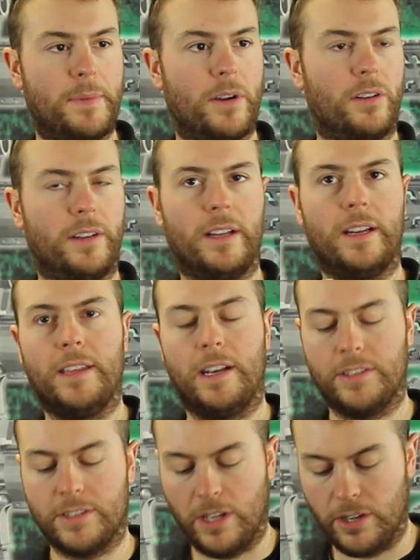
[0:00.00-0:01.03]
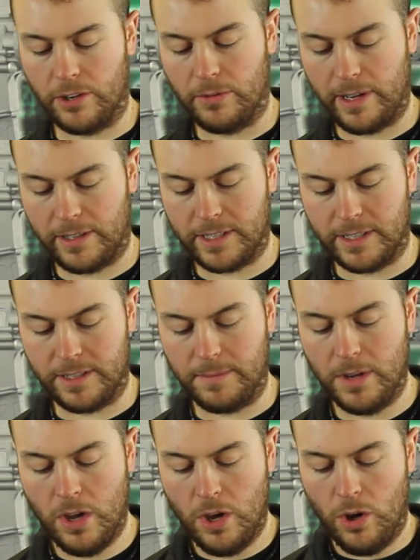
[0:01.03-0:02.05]
barrel nut and then install your rail
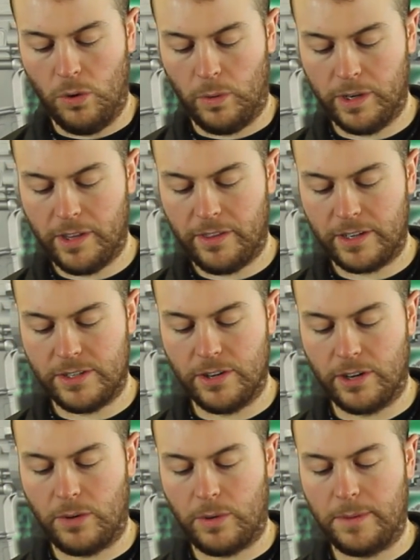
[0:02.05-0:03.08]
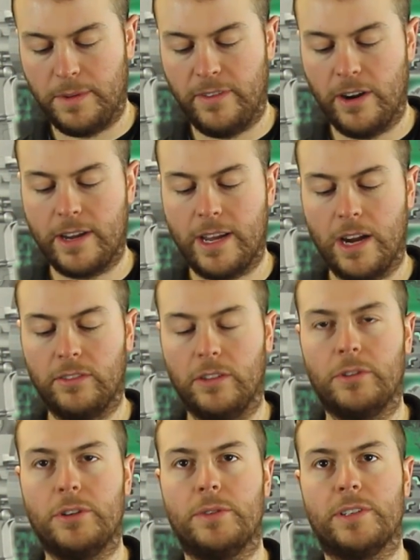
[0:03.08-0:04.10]
system. One of the things that you're going to want to be very careful
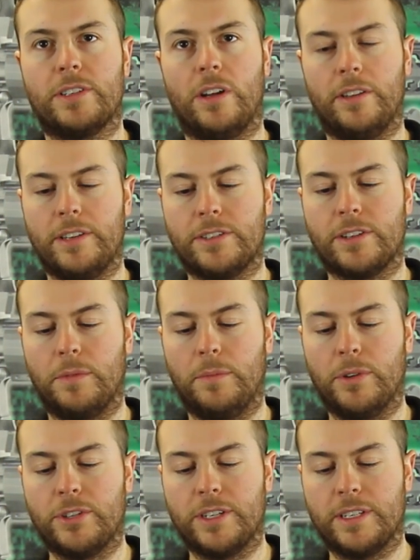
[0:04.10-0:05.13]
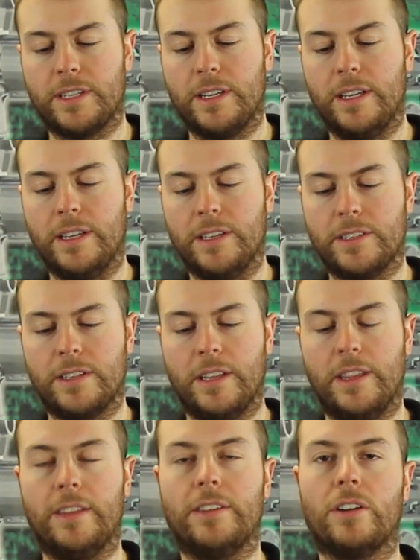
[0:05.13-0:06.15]
of when you install these thermal bushings is
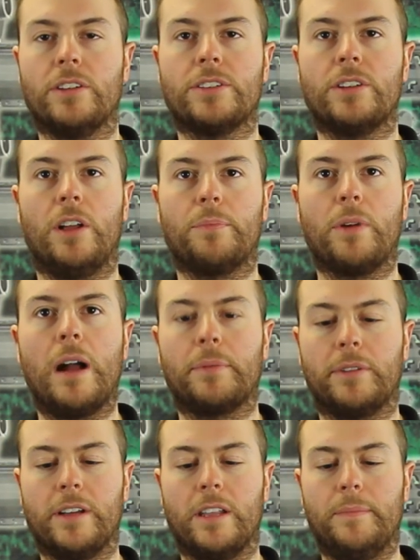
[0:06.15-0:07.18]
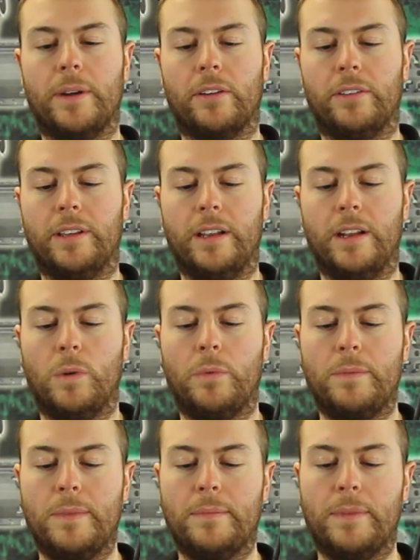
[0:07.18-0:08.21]
that they're installed properly on the barrel nut. And what
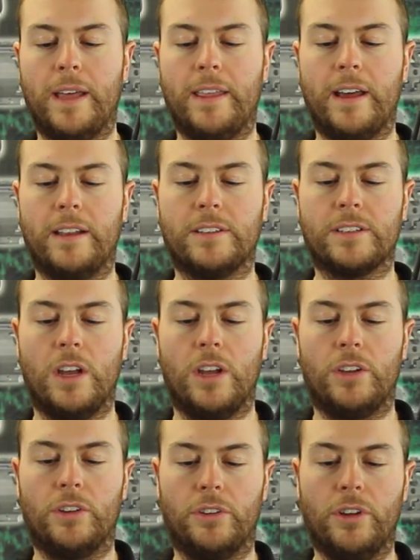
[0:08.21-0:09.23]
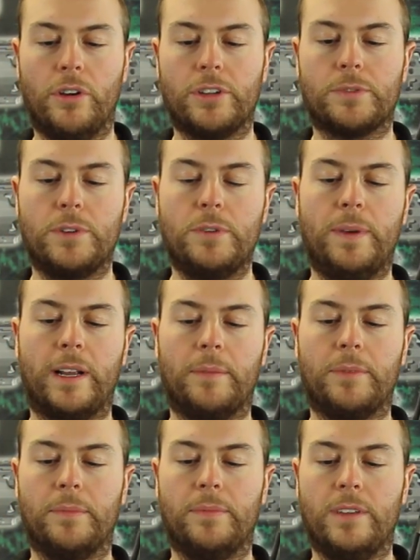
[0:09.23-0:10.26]
we mean by that is you'll notice when you pick
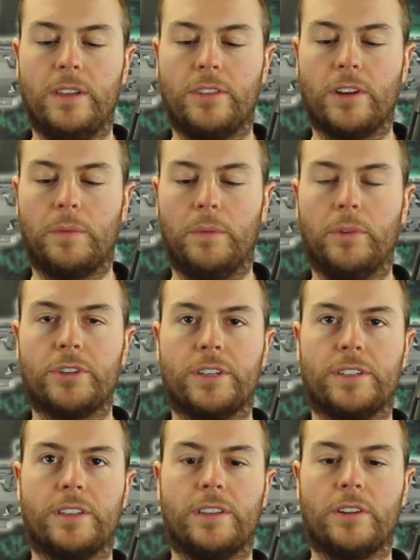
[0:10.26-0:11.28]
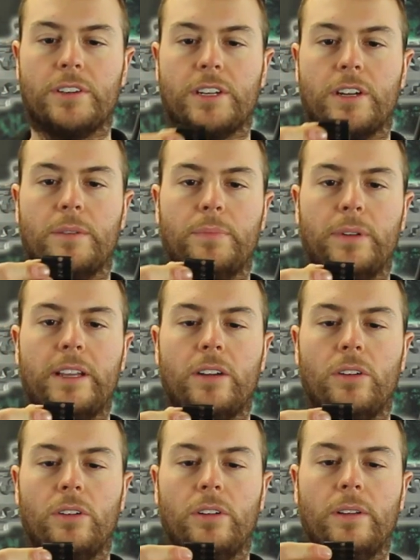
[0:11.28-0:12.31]
up the thermal bushings that there is a complete
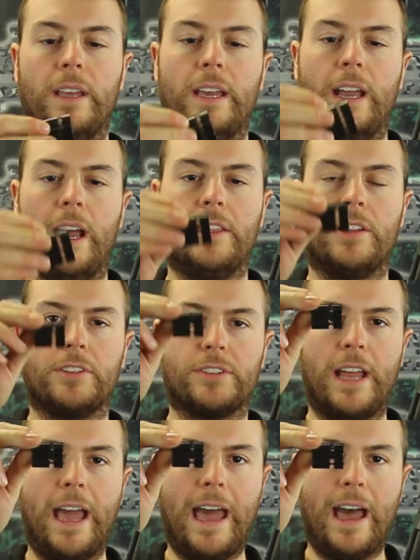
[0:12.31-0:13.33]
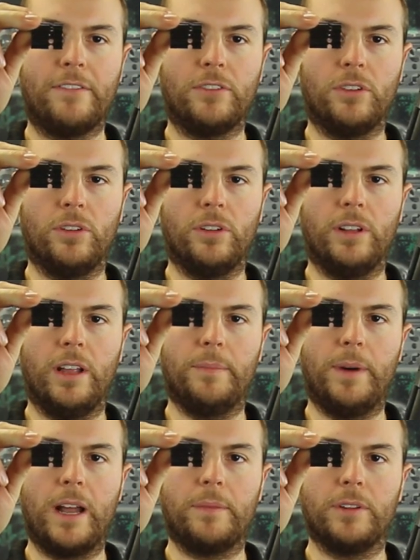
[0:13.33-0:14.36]
hole and then there's a half hole on the
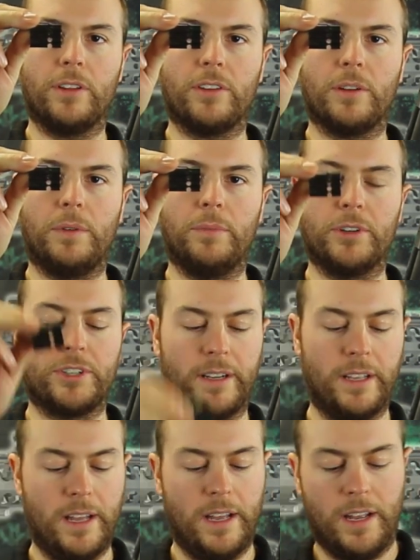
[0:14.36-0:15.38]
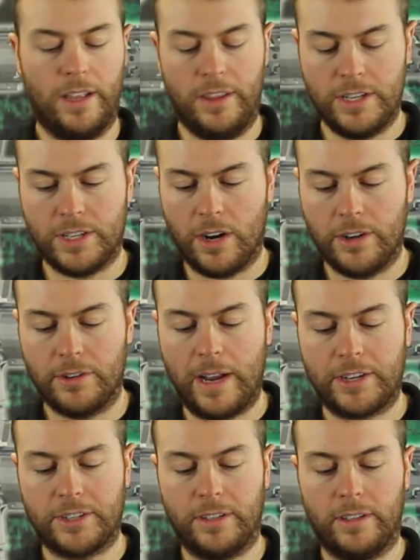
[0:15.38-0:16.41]
bottom of the thermal bushing. These are
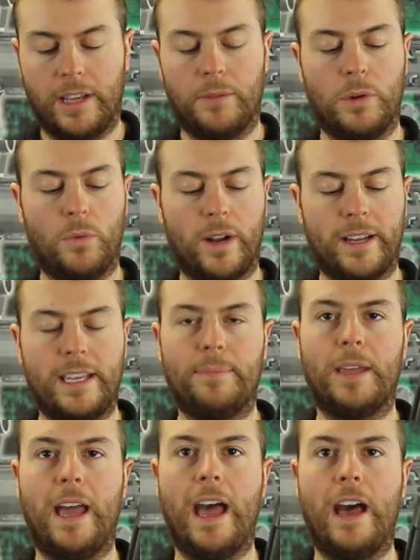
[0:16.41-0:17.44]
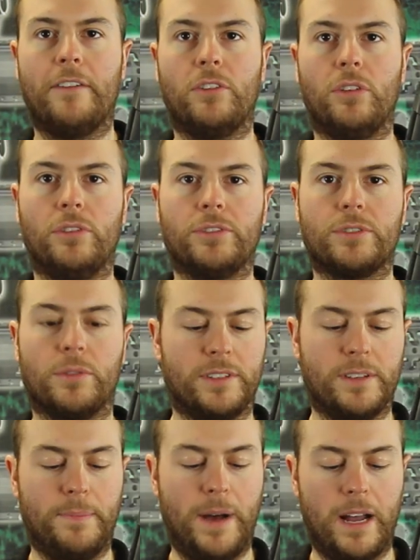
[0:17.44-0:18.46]
directional and we want to keep the half holes towards
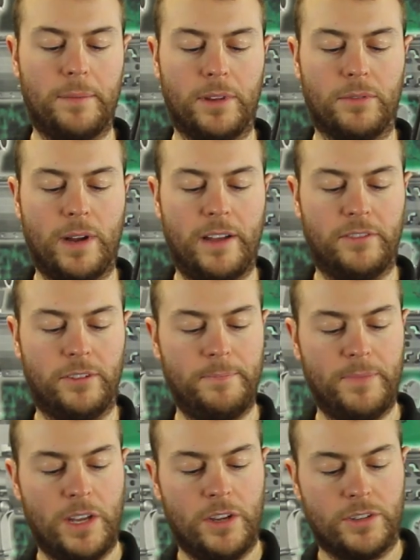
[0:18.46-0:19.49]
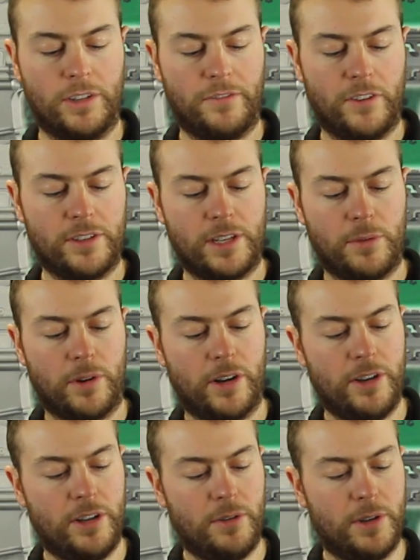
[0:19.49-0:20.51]
the bottom of the rifle. So the first thing we're going
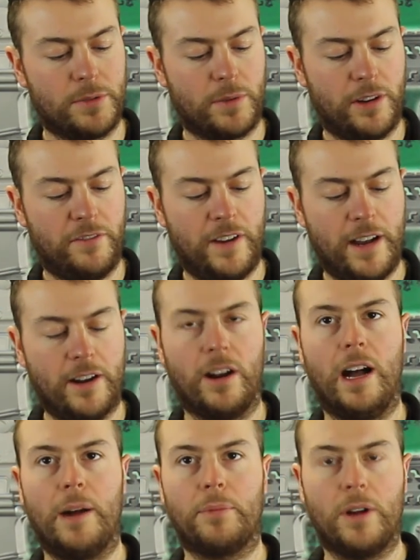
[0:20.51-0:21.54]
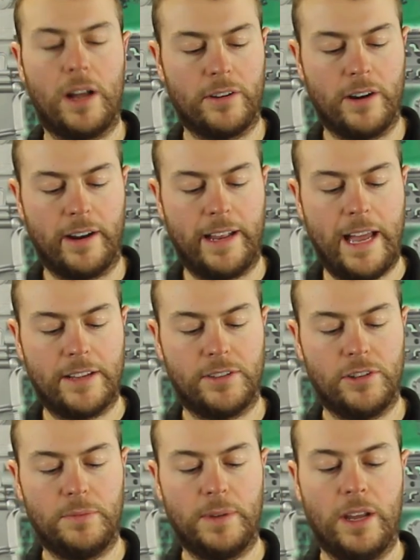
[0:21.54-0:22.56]
to do is we're going to find our op rod or our gas
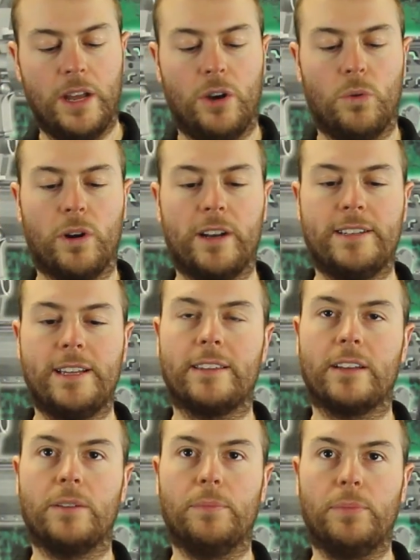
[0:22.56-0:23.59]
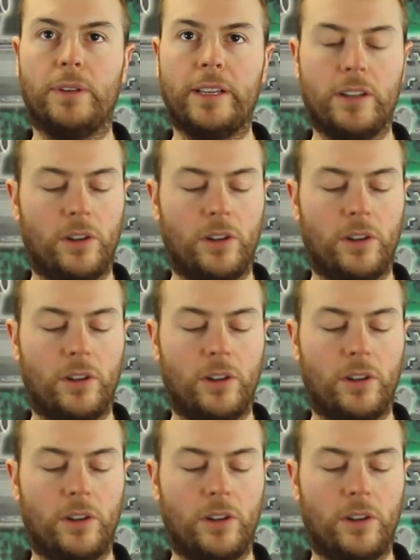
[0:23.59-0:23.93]
tube. We're going to take the complete